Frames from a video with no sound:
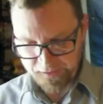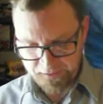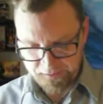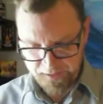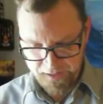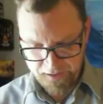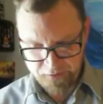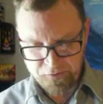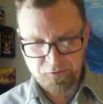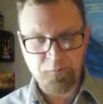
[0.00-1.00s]
in a
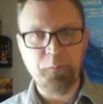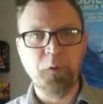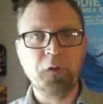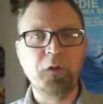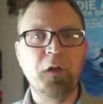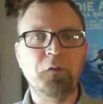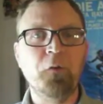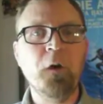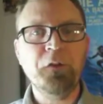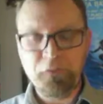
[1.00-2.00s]
book called
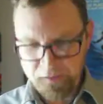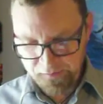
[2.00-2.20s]
Crossing.